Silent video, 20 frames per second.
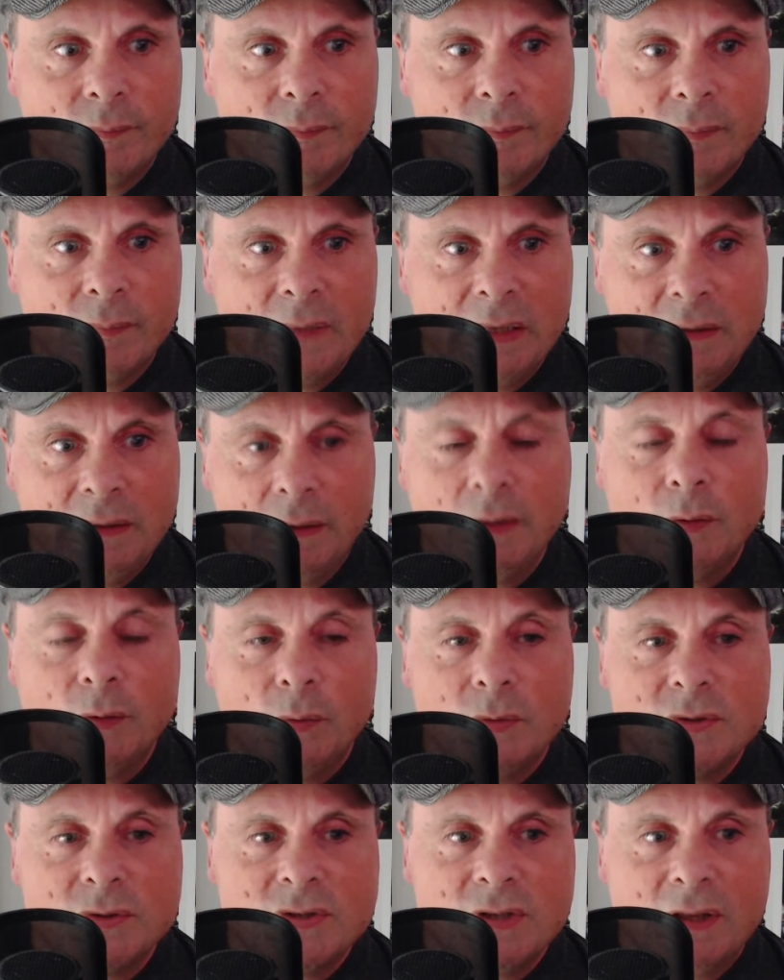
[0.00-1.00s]
Night
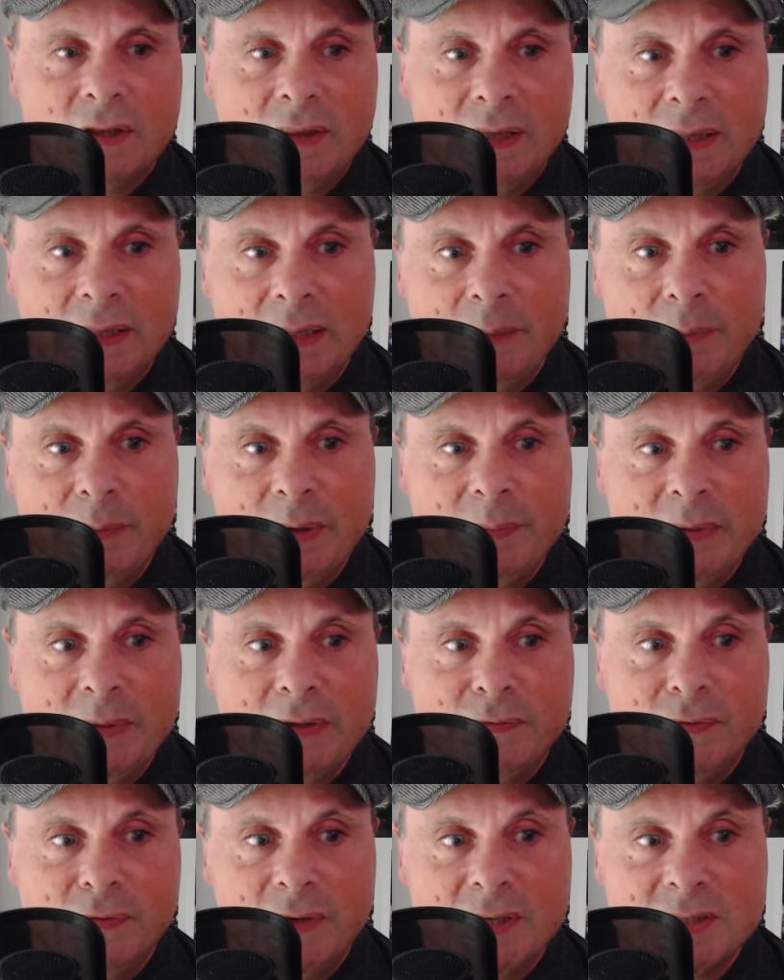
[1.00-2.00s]
Lords. I think that might be the
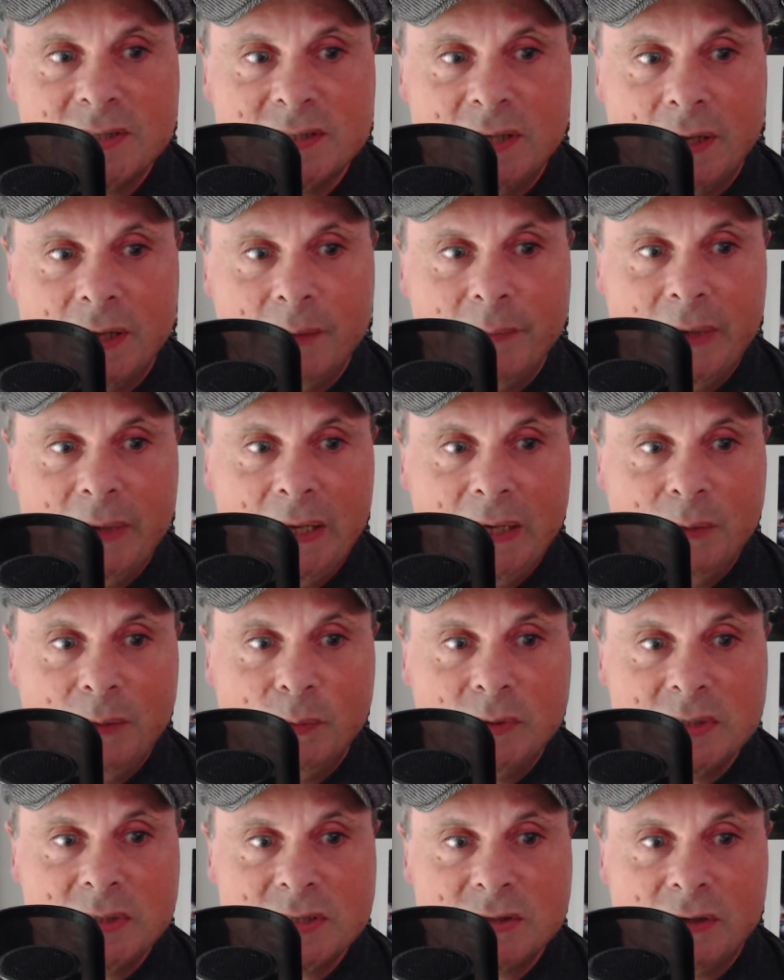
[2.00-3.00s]
first time
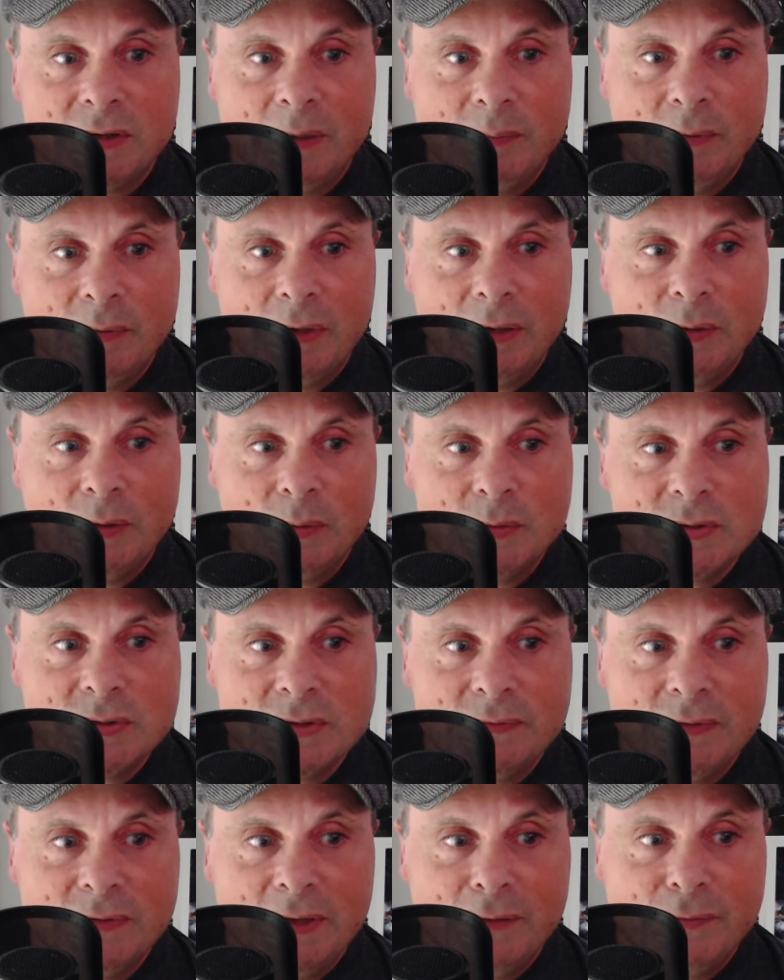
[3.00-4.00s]
anyone described Night Lords
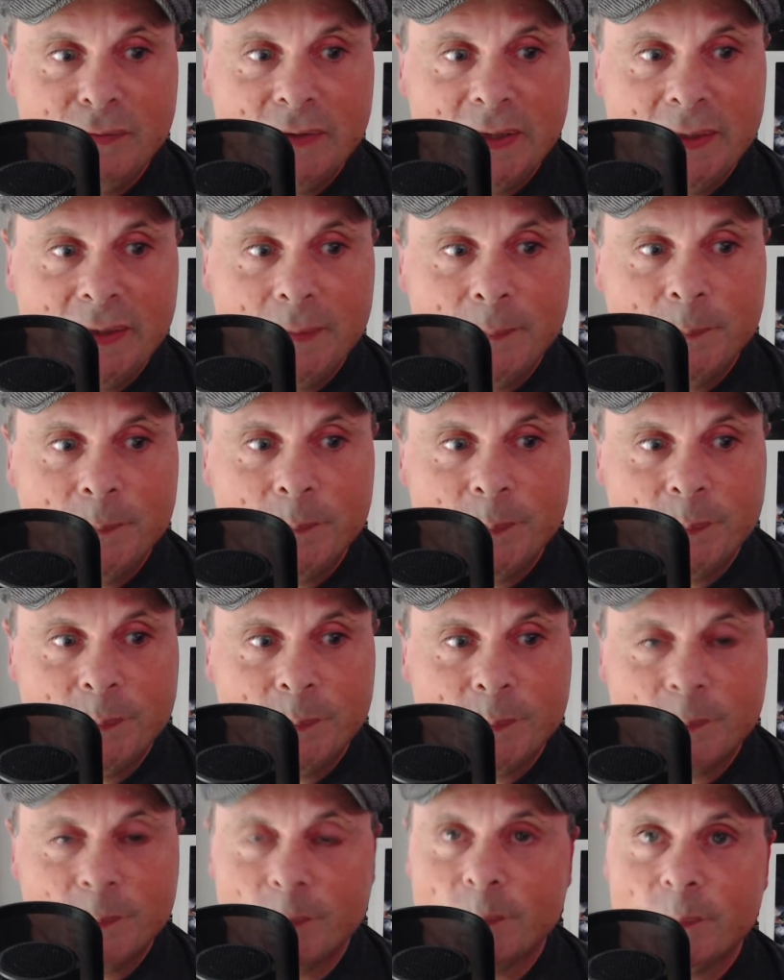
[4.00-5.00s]
as lovely.
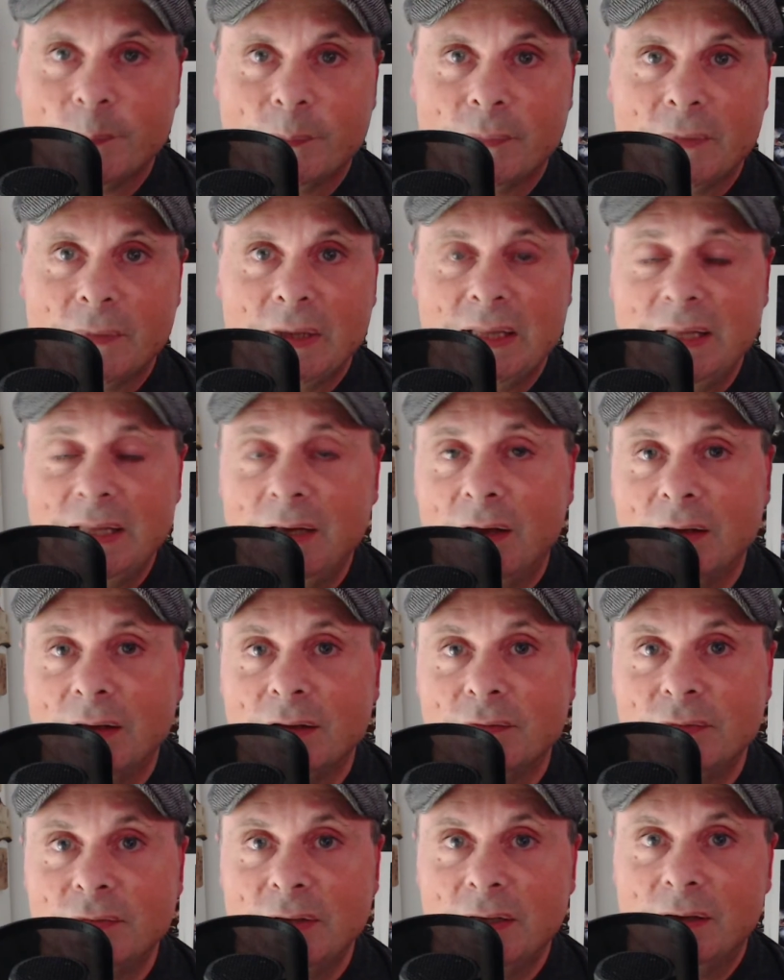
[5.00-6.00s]
They are
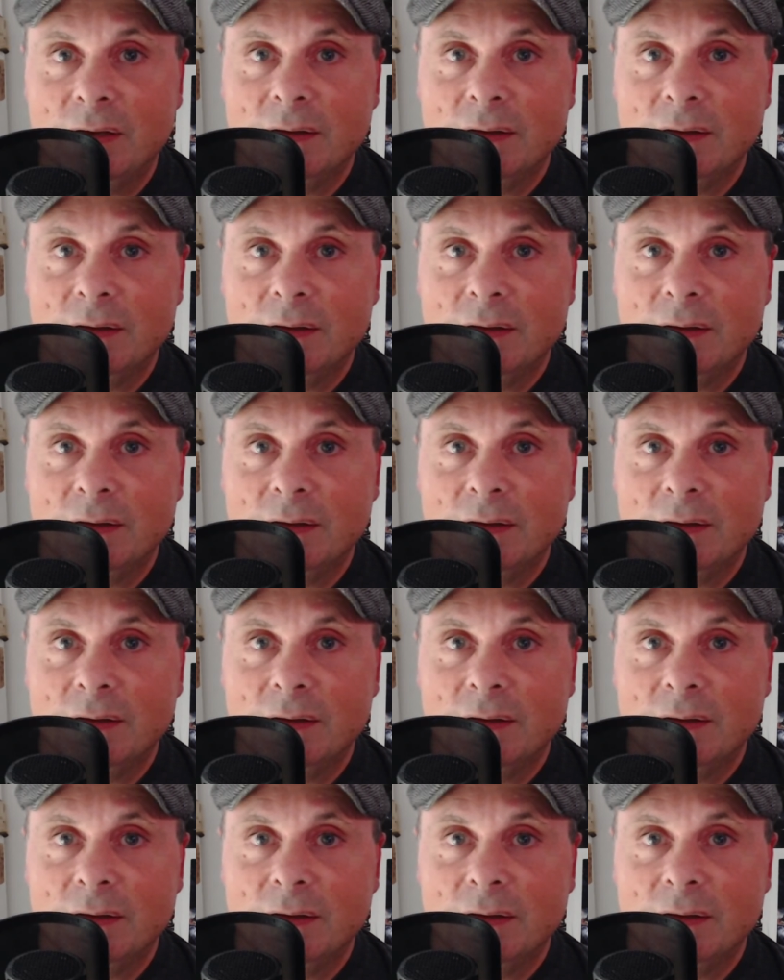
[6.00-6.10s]
lovely, aren't